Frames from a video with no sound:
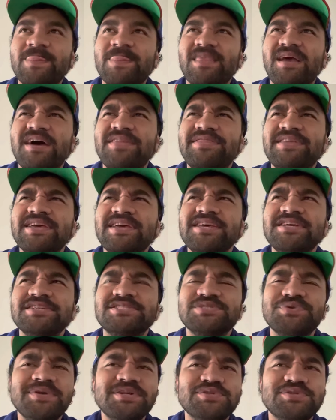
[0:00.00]
I think he's
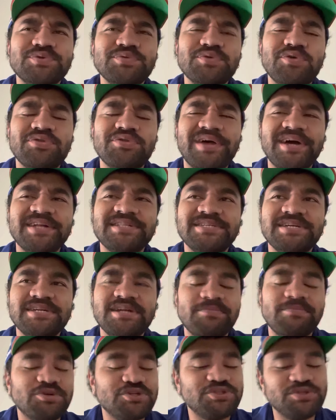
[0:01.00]
22 or 19,
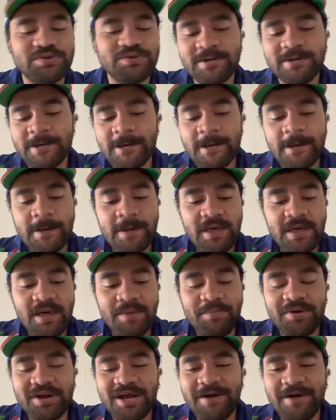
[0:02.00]
I'm not sure.
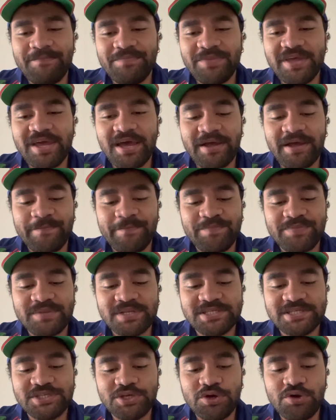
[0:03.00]
But, yeah.
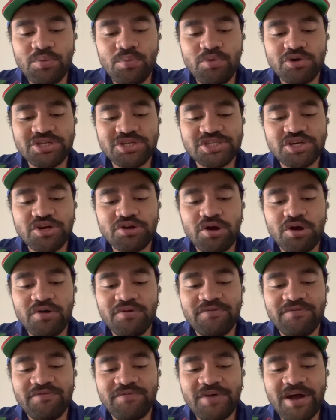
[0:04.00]
So we're just going to go,
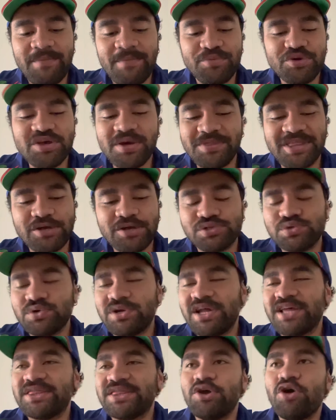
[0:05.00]
that was sort
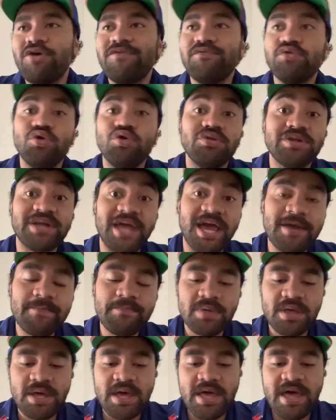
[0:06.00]
of like the overall
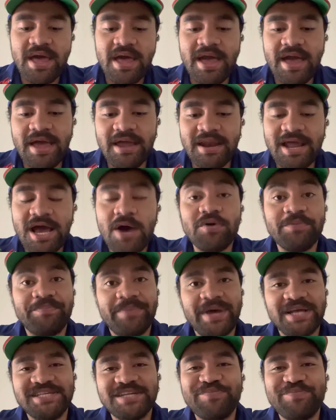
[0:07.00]
game and how it
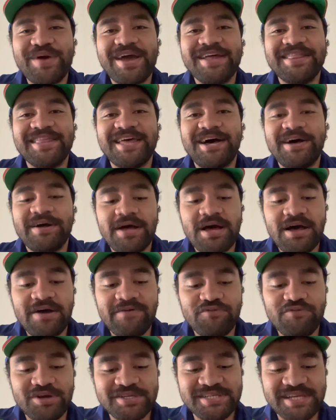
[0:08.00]
basically panned out
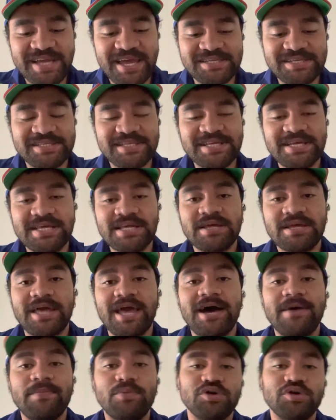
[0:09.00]
for us against the
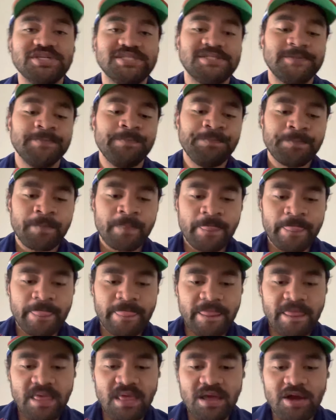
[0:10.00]
Cowboys.
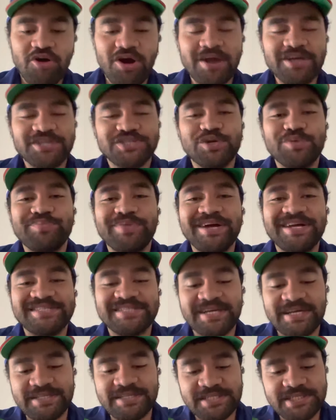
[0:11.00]
All right, so player
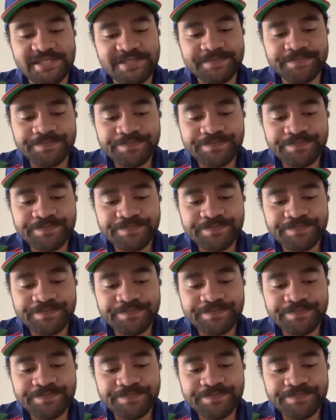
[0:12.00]
stats.